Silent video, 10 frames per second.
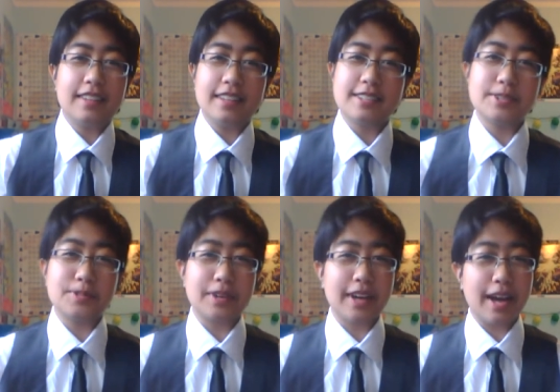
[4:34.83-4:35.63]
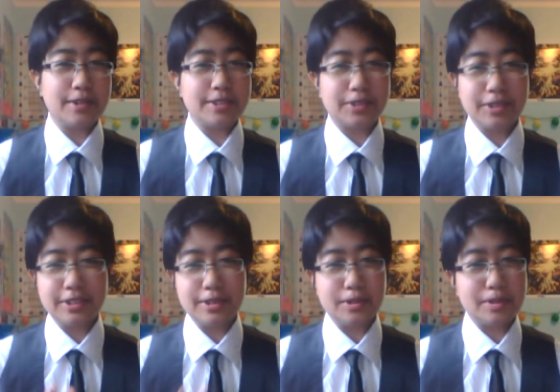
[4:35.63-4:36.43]
this is what I was going
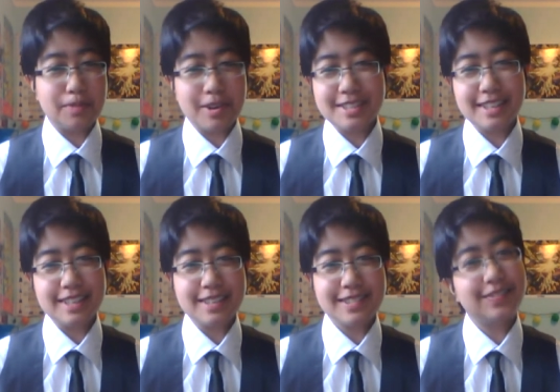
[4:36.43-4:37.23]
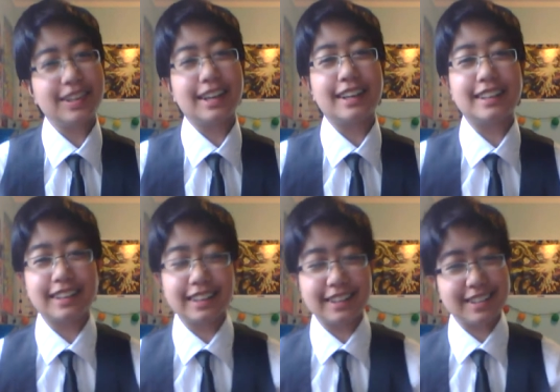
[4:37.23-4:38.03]
to do in person, but I
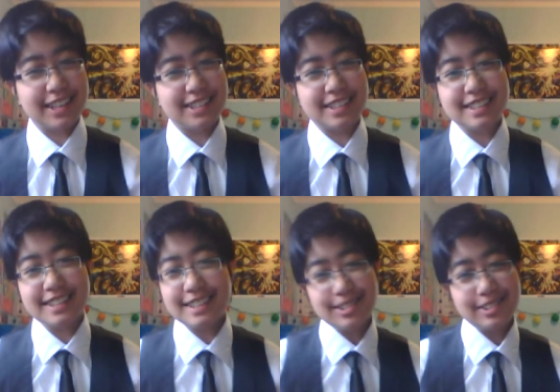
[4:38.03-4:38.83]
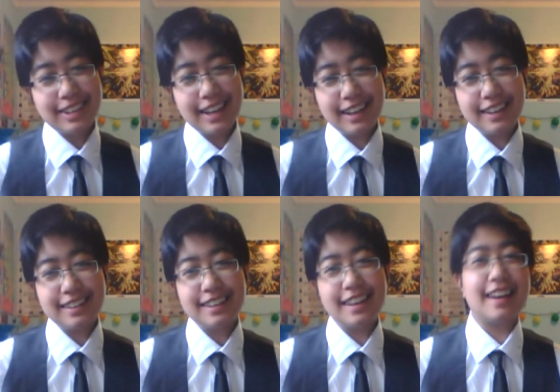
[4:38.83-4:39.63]
didn't get the chance to see you
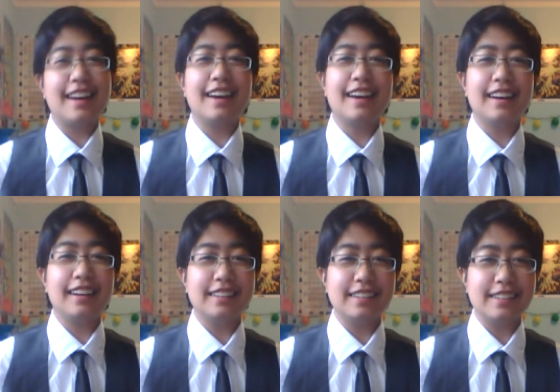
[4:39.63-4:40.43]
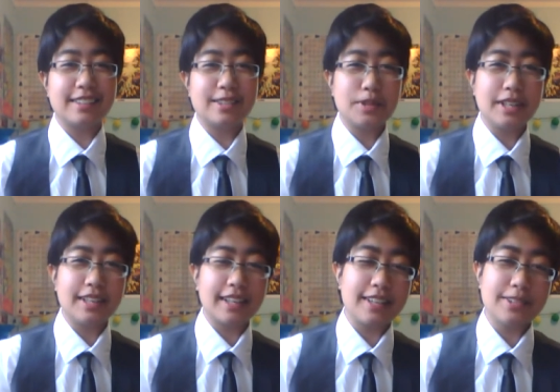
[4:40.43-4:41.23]
again, and
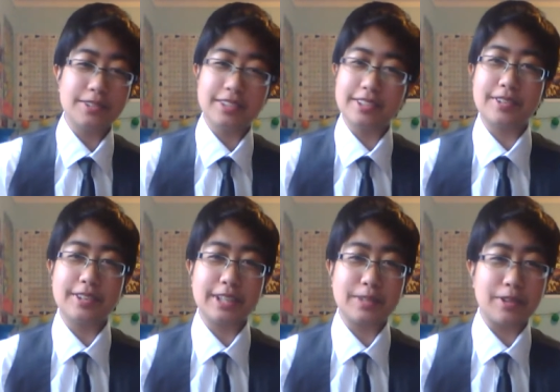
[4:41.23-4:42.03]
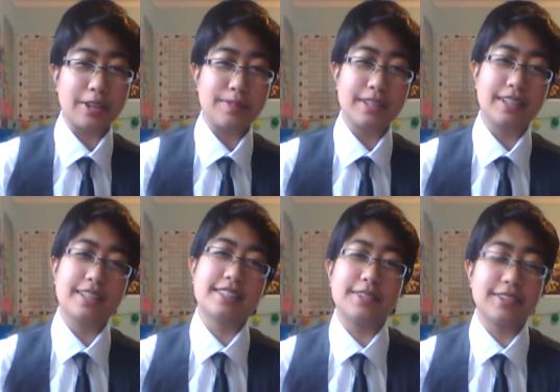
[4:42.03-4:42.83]
tweeting at you didn't really work
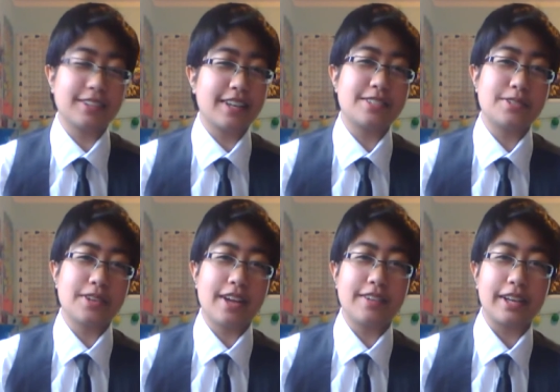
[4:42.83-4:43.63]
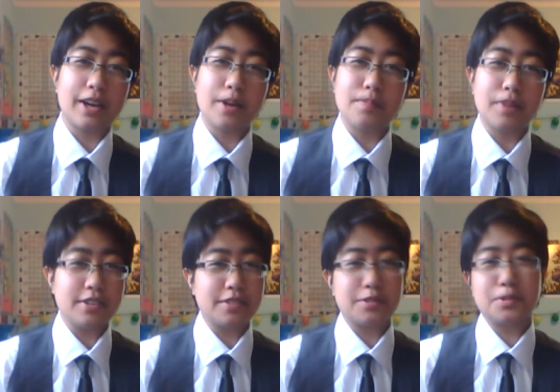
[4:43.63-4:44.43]
because I realized you get like a
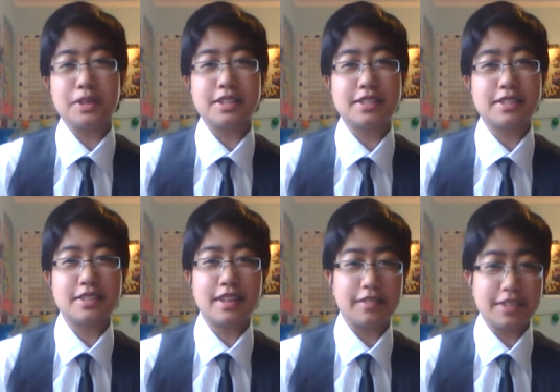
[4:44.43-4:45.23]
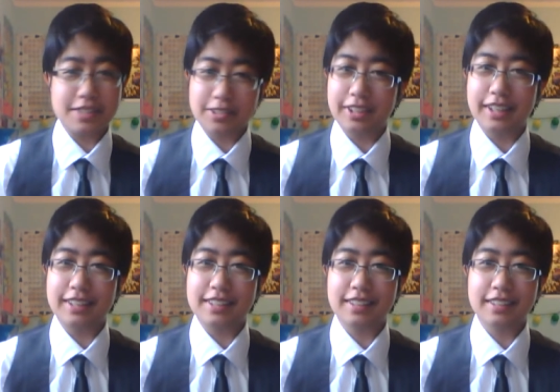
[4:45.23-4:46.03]
bunch of tweets every single
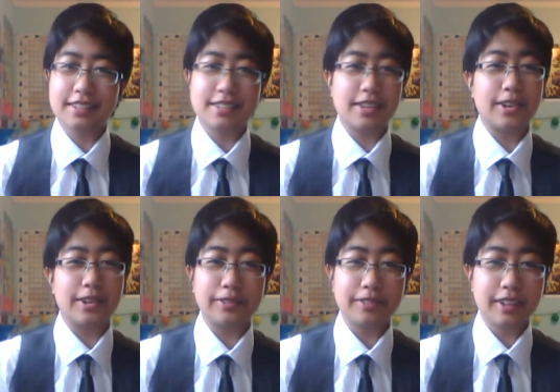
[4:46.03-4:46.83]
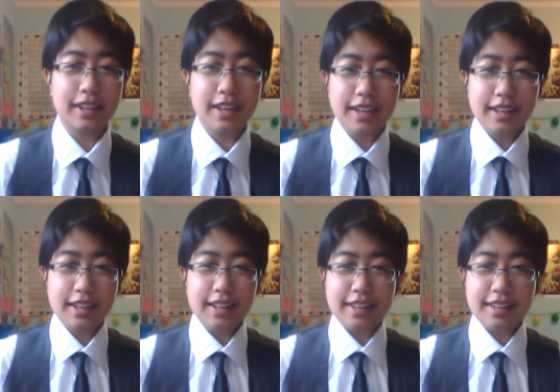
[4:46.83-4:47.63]
day. So
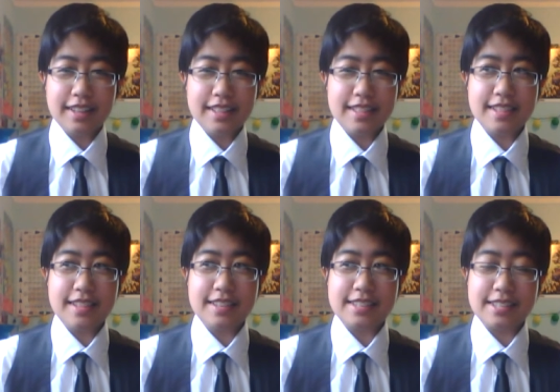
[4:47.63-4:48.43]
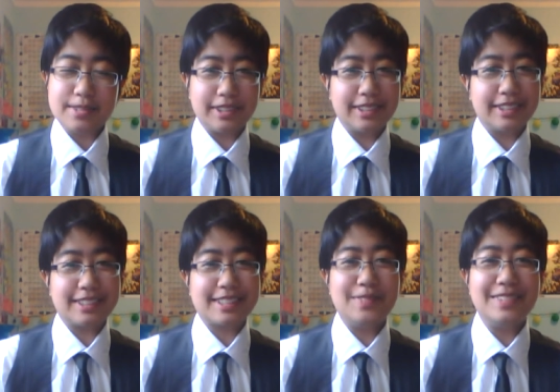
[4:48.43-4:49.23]
this is what
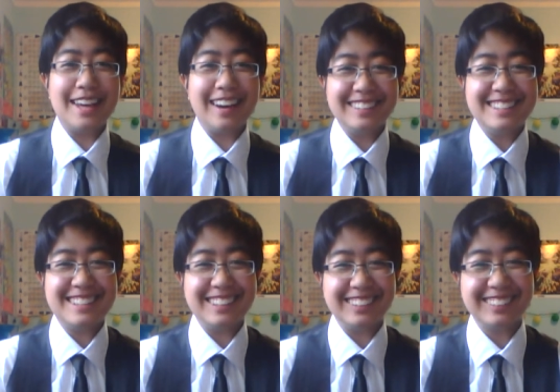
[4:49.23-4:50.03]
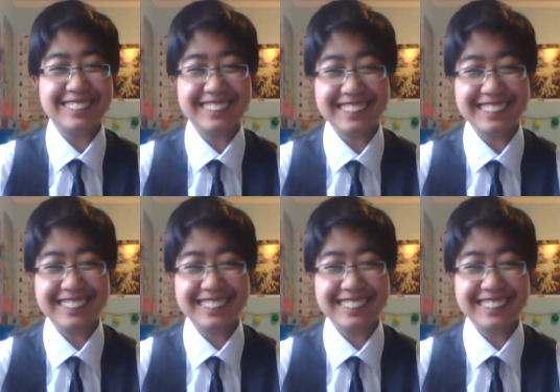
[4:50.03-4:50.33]
it's come down to.